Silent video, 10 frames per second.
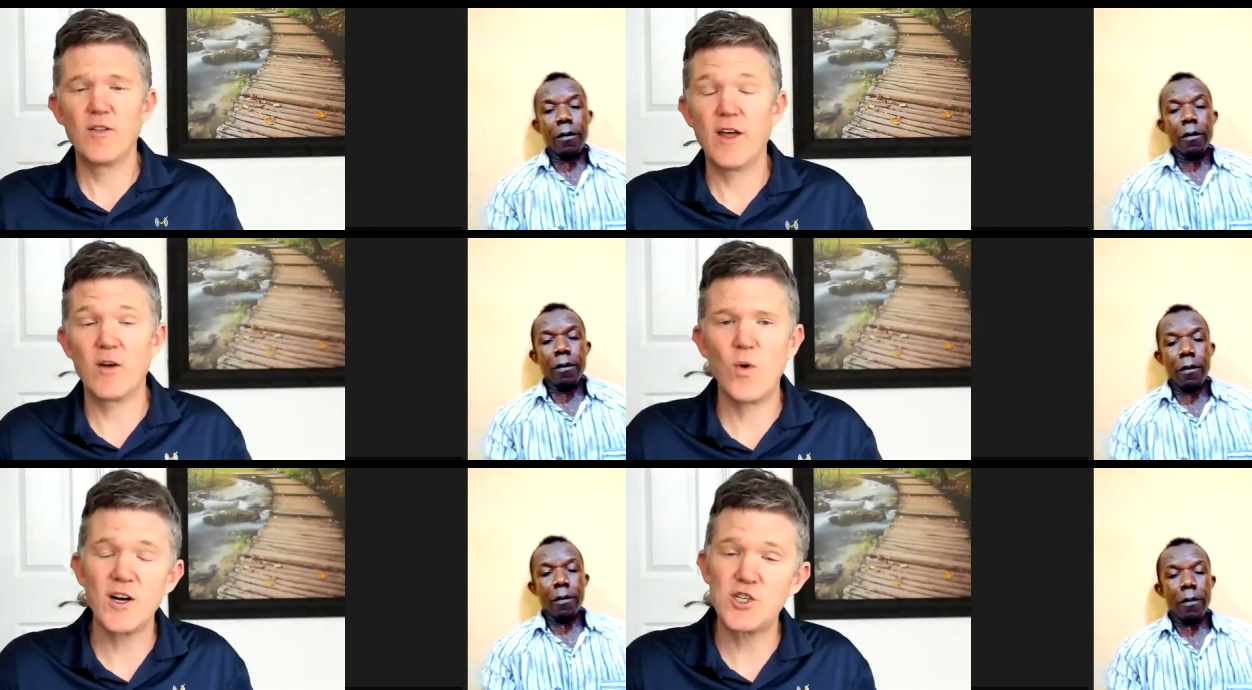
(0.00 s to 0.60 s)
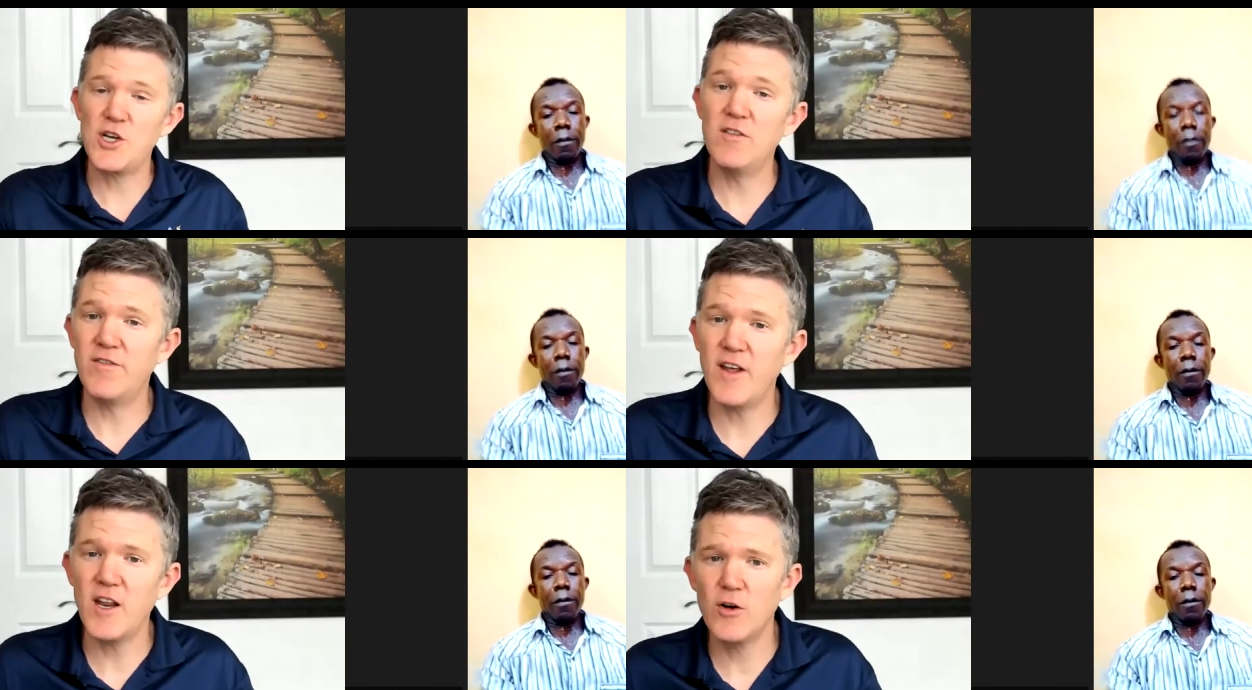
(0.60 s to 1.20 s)
Speaker 1: like watching
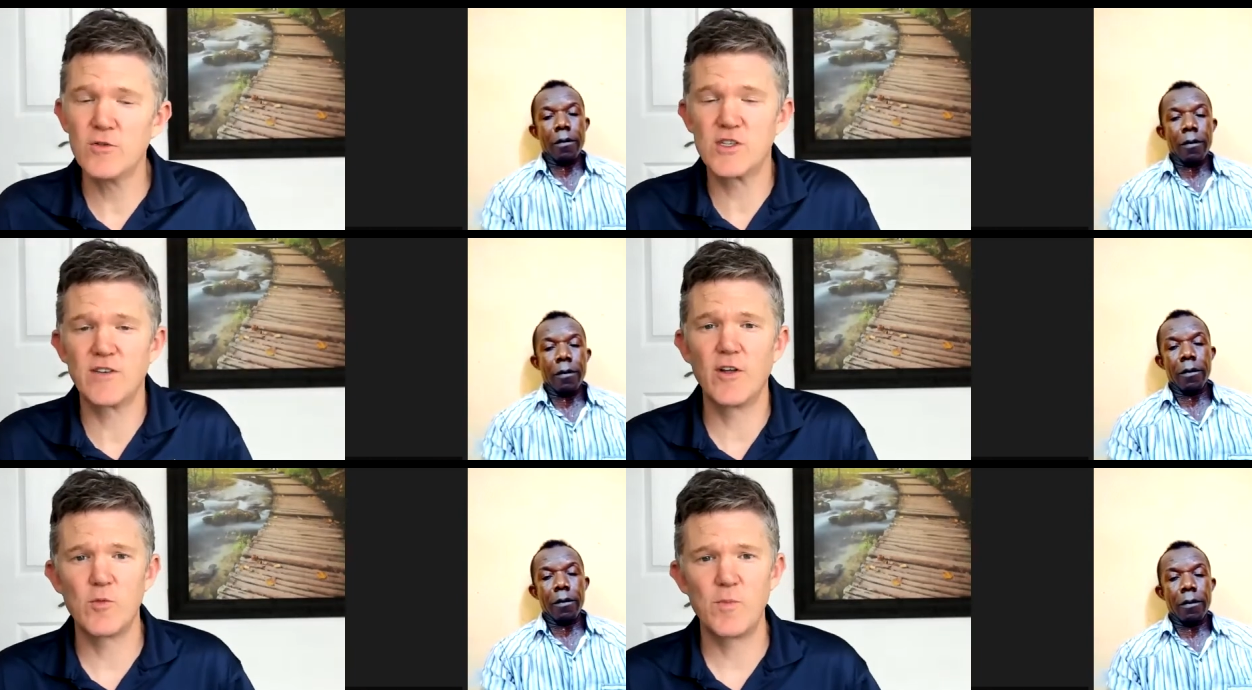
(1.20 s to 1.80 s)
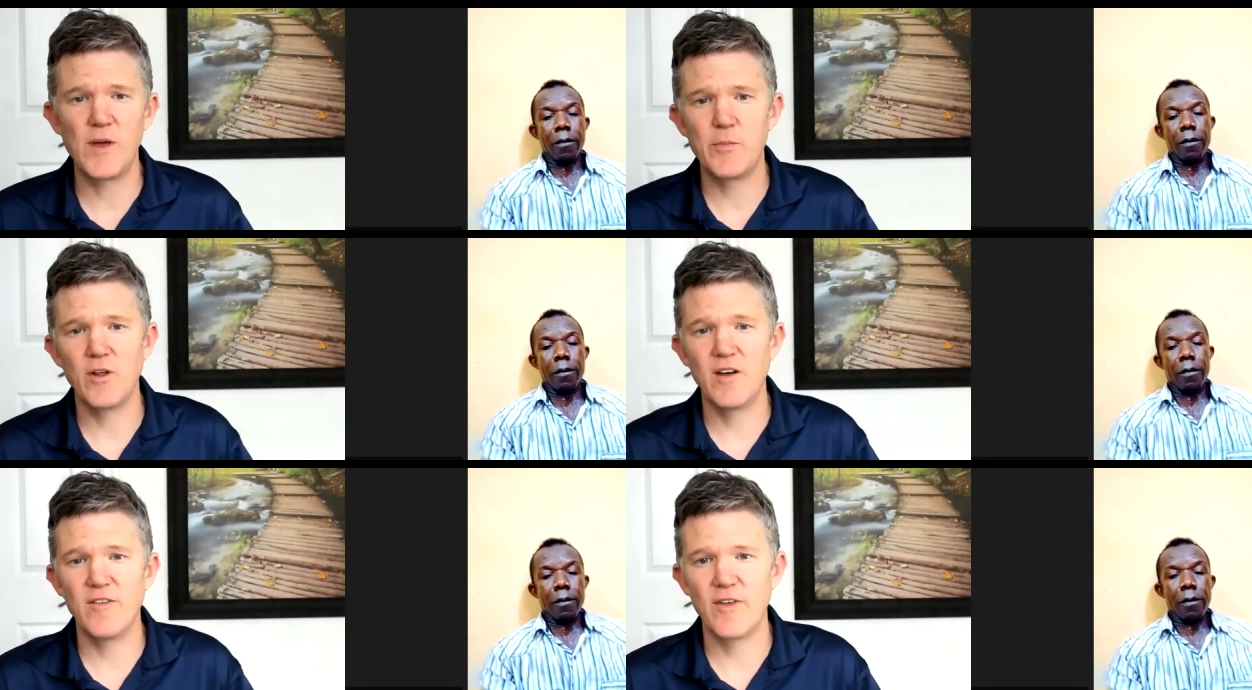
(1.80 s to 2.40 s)
videos of other
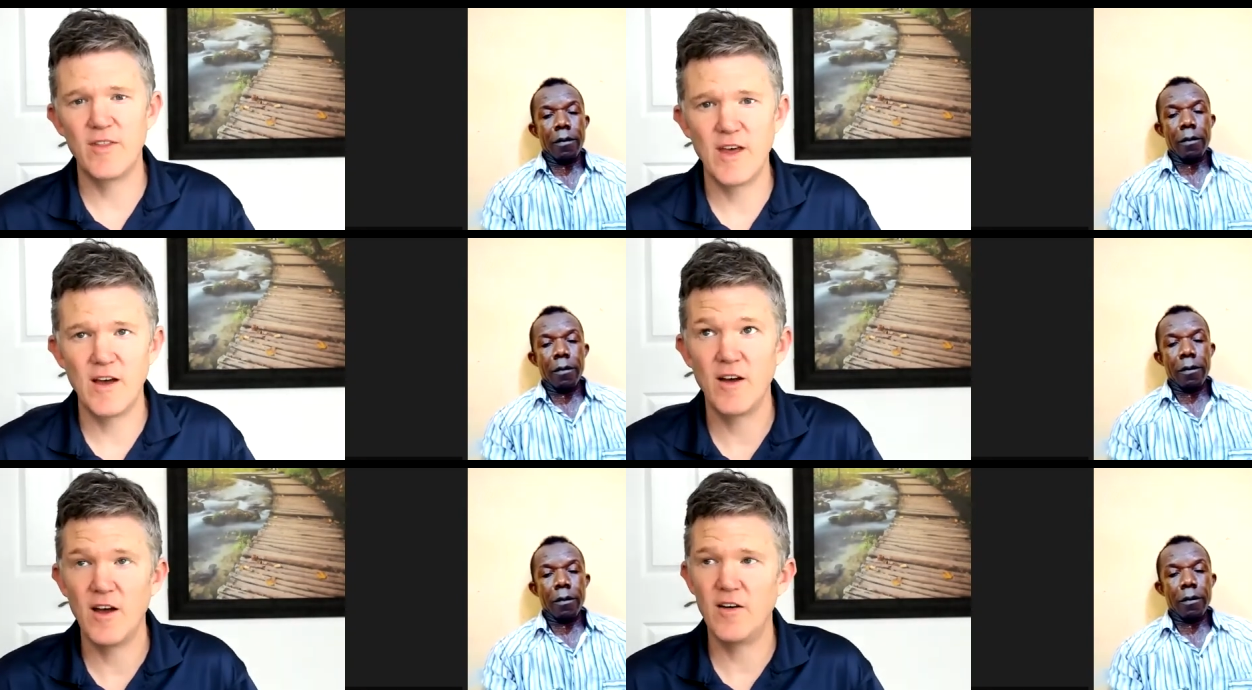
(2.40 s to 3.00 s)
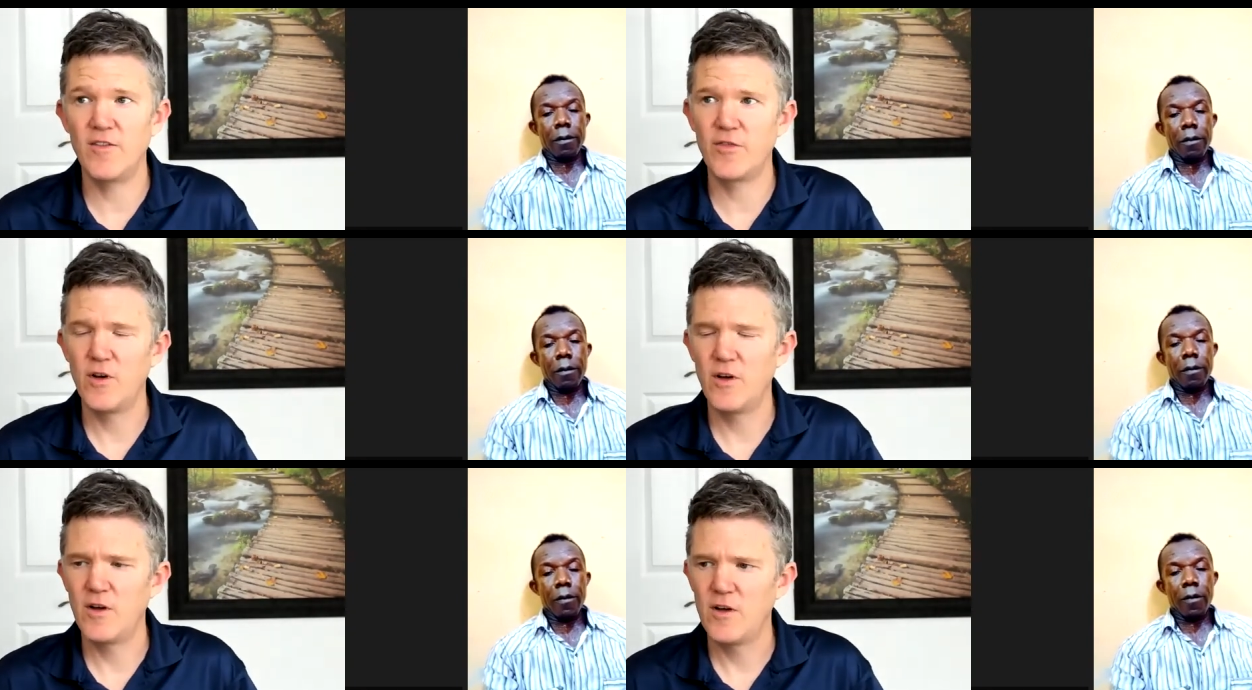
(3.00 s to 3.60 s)
people have, that have
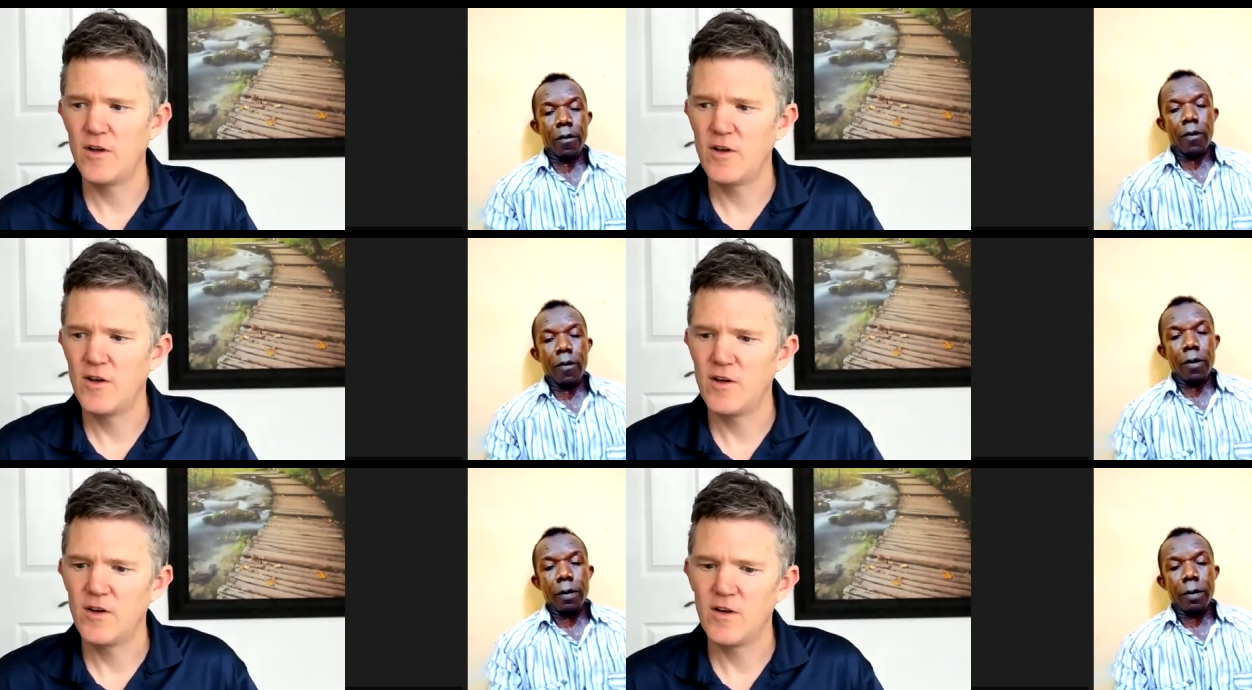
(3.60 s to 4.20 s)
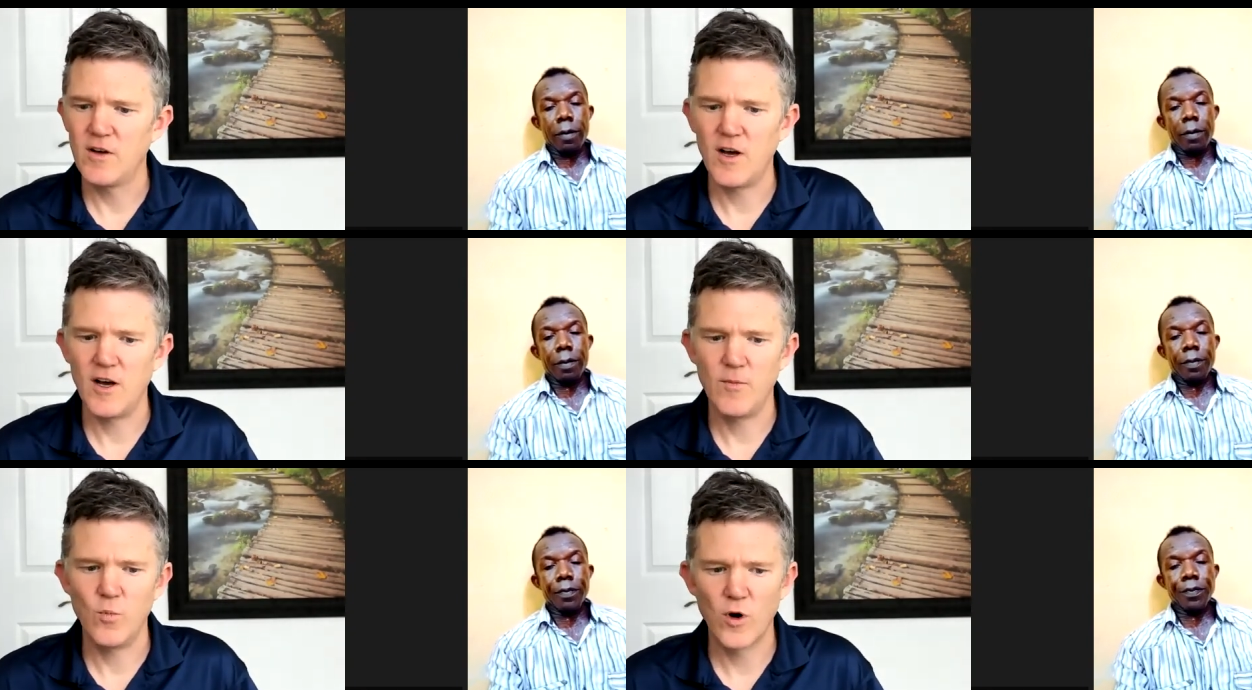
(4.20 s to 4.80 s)

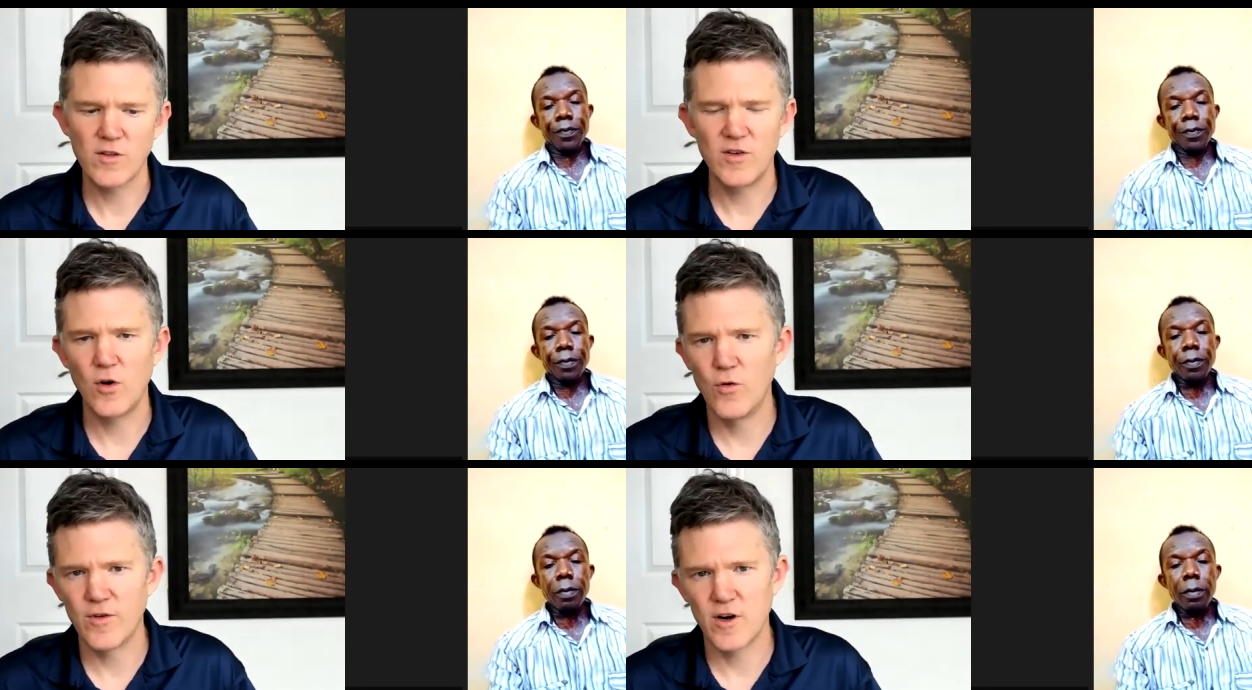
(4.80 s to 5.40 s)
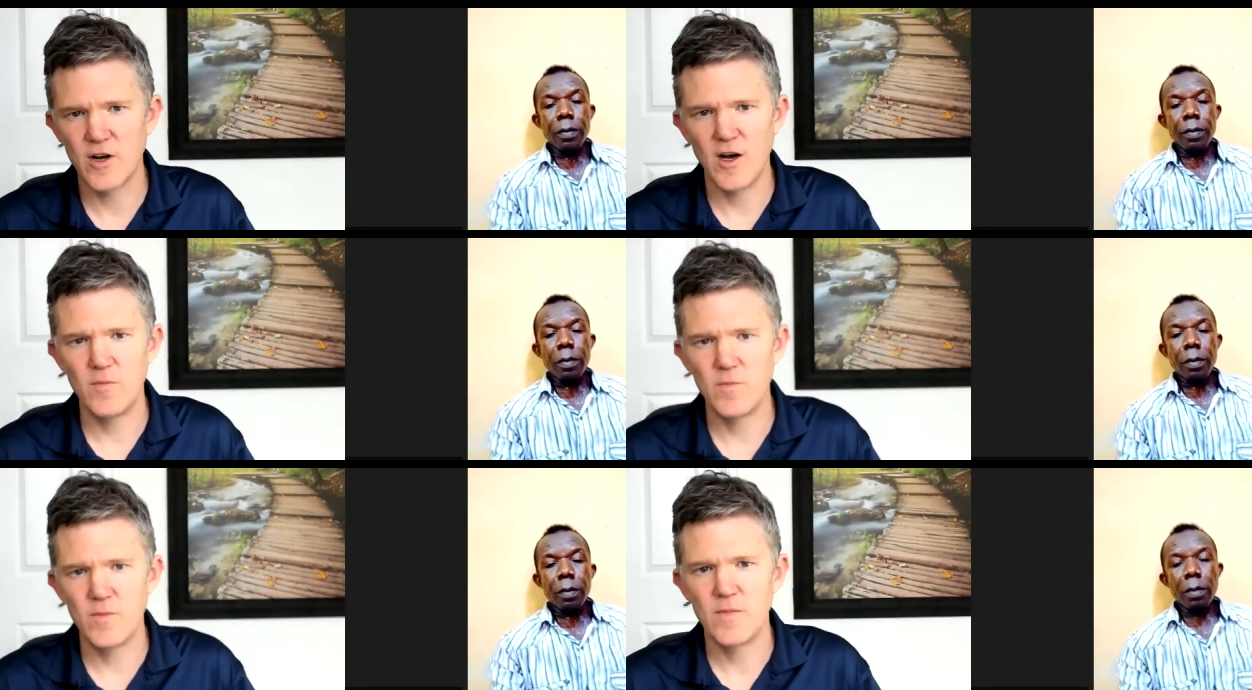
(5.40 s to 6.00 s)
um, worked to
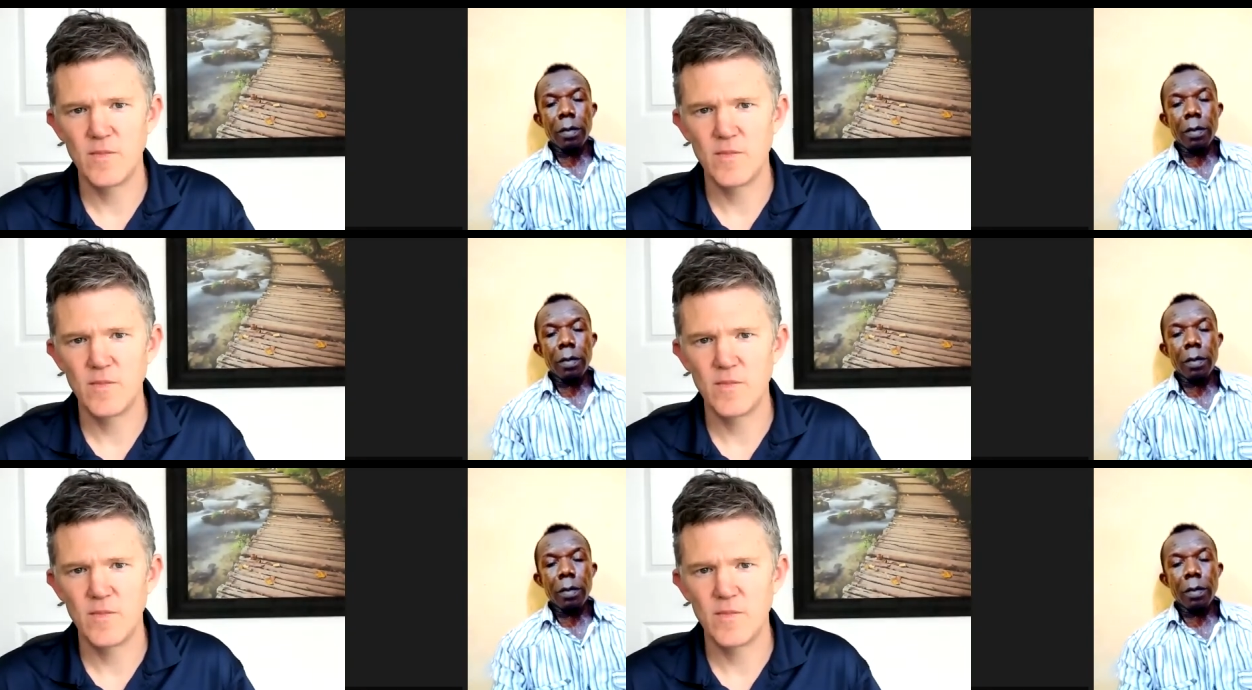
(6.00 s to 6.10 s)
overcome